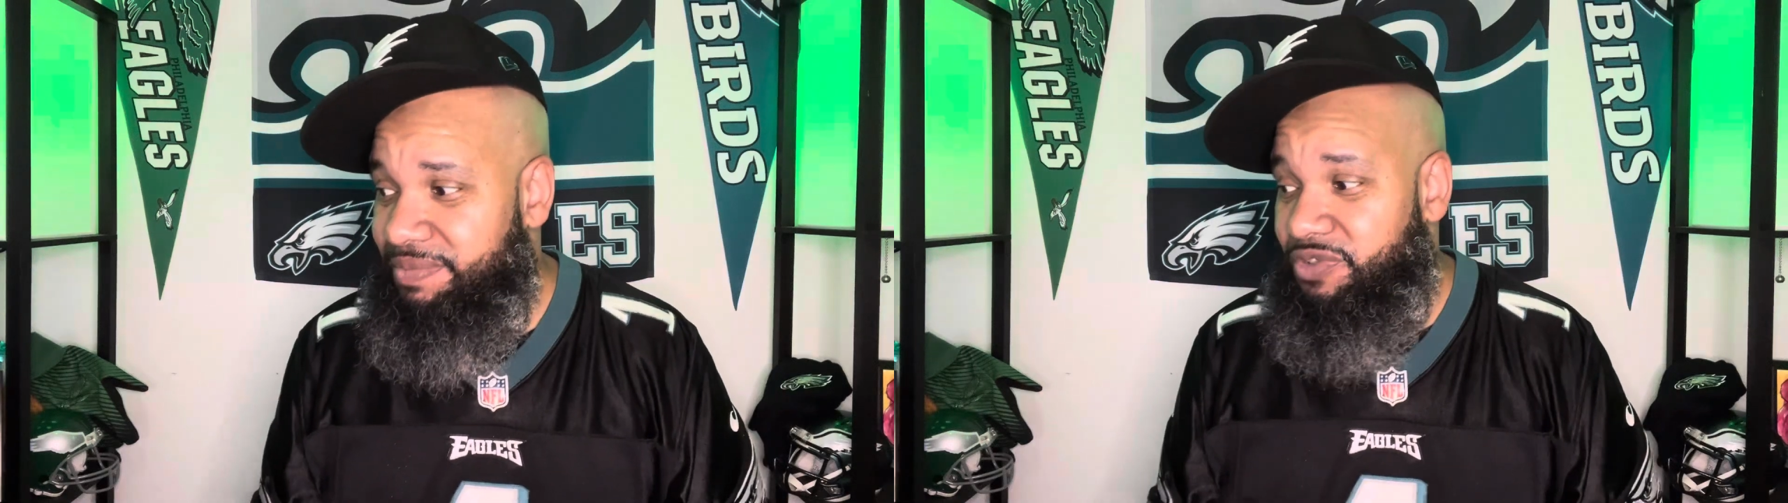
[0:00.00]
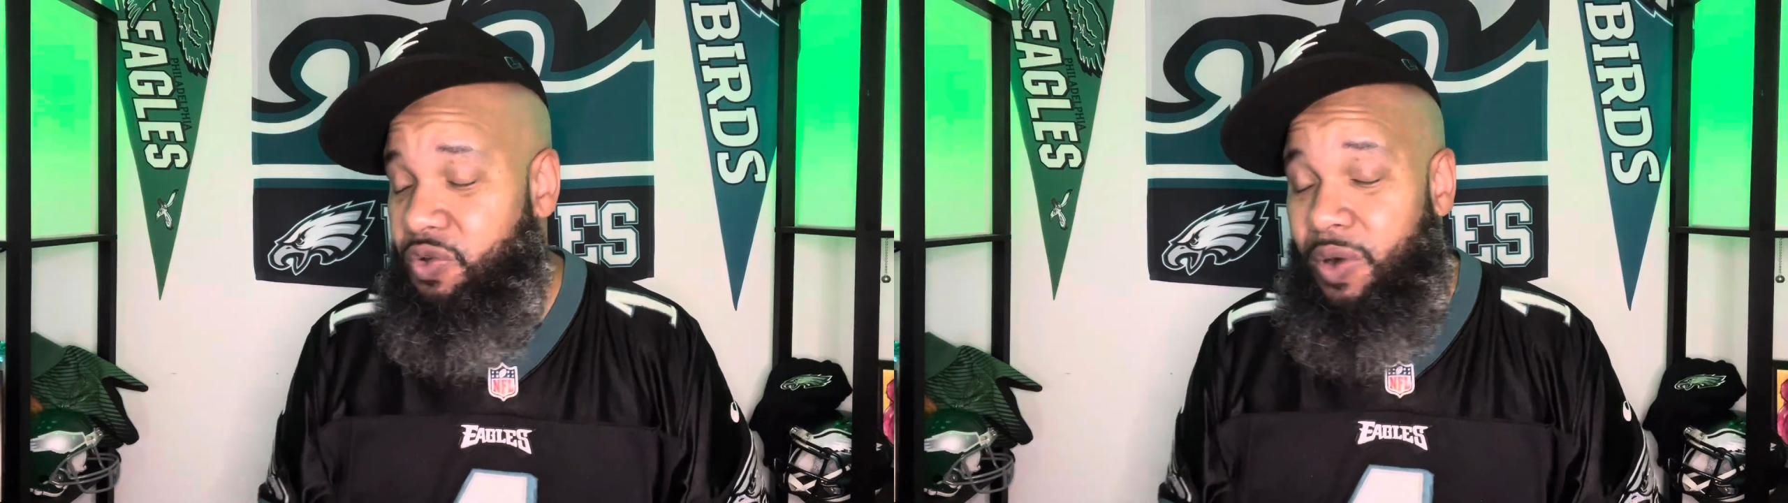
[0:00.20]

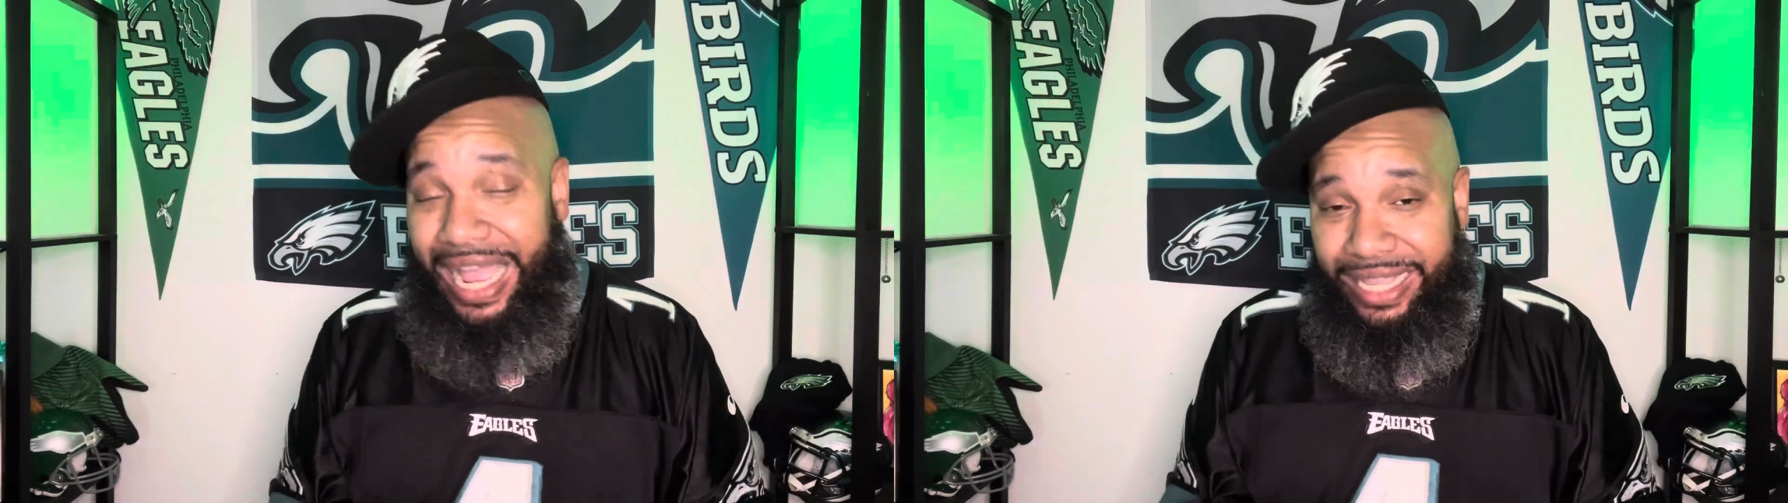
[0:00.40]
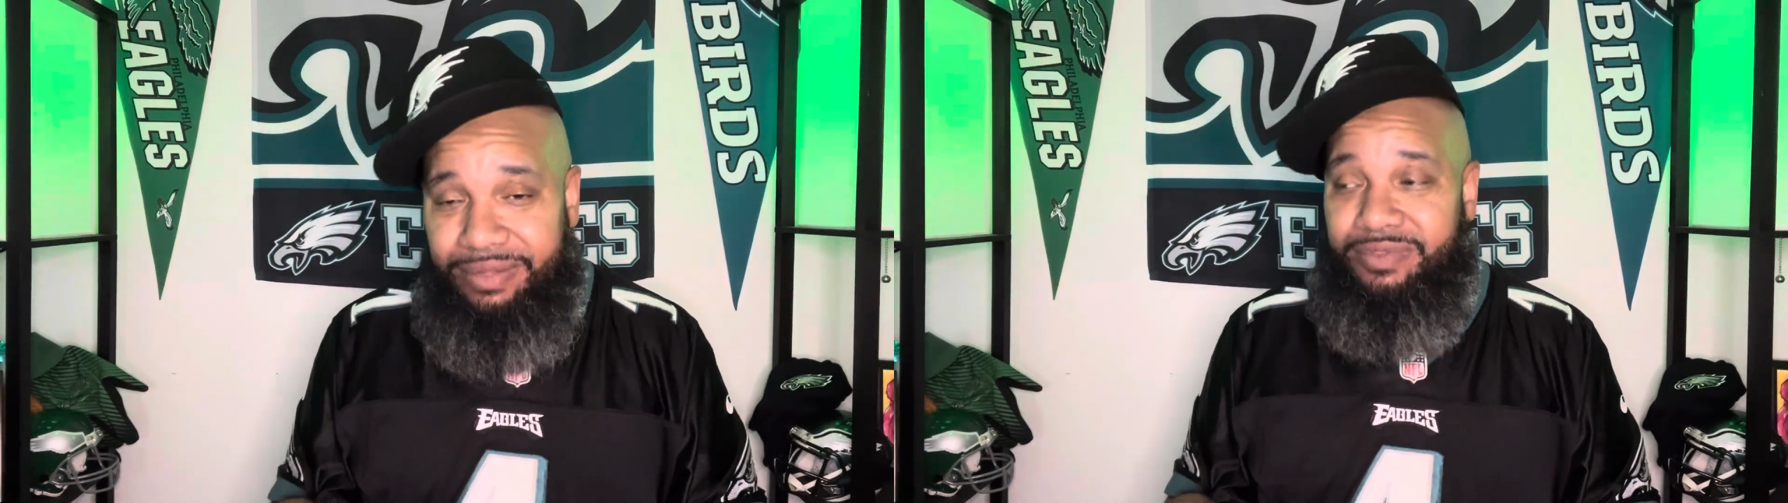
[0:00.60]

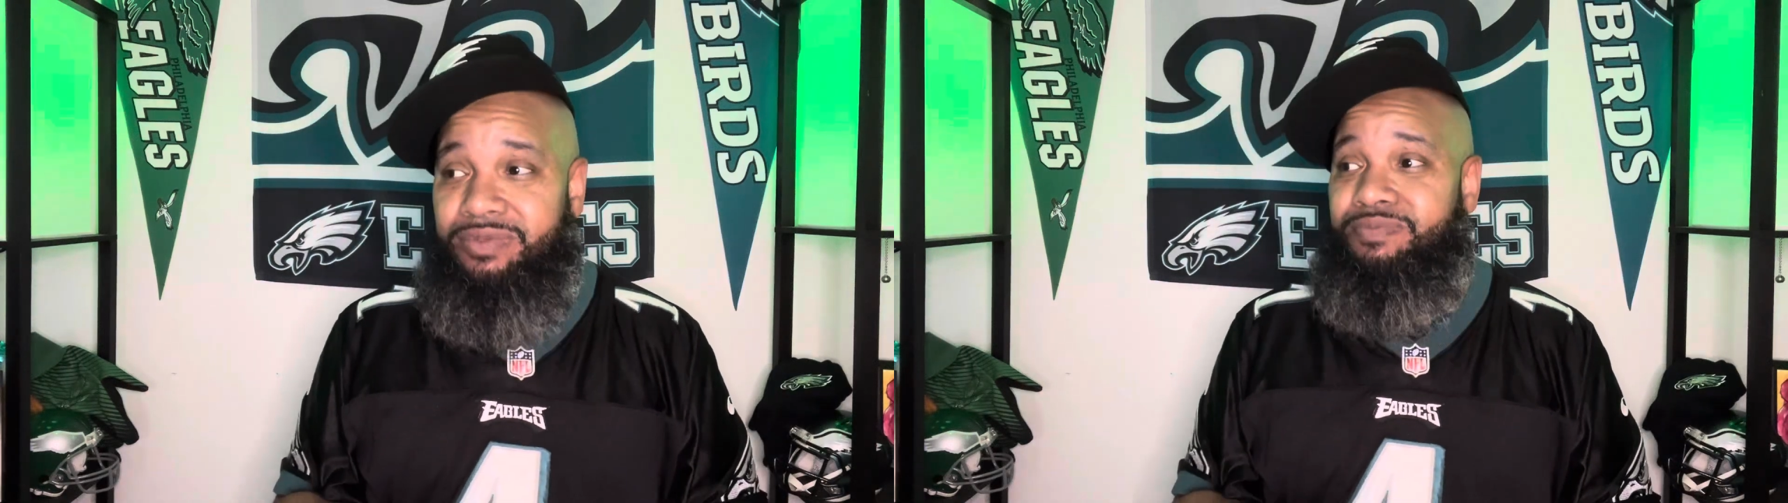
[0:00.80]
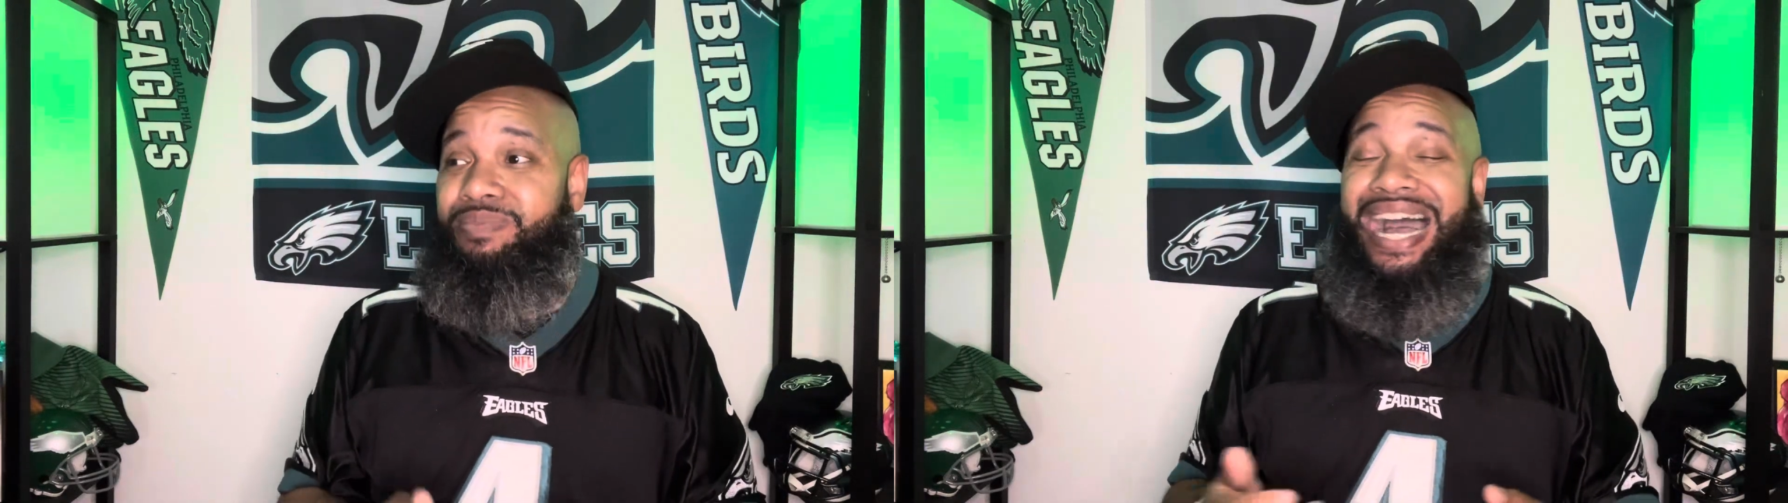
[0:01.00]
quite
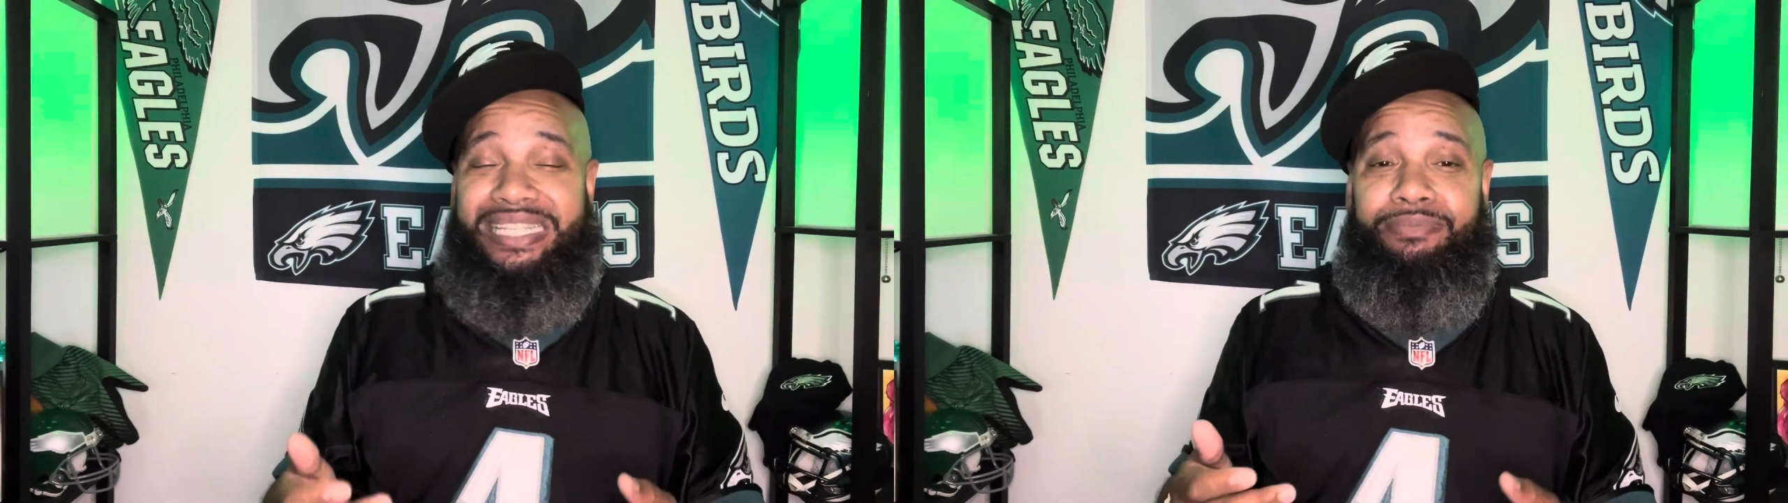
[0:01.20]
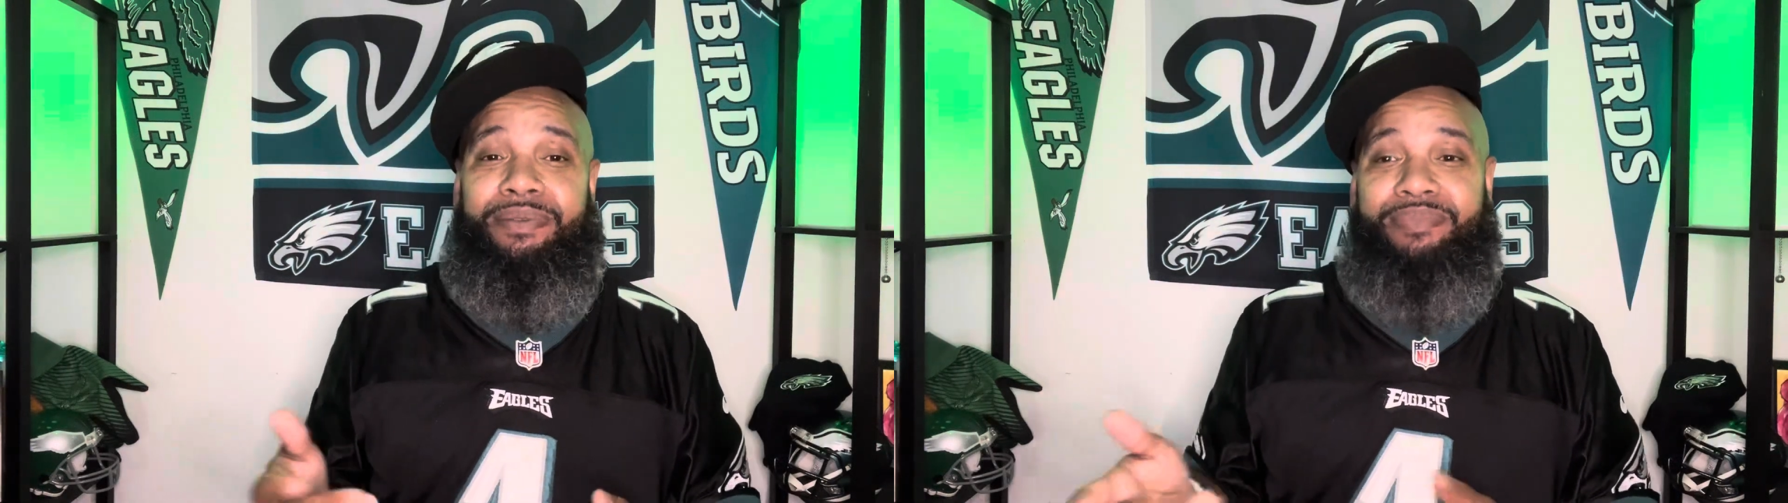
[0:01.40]
possibly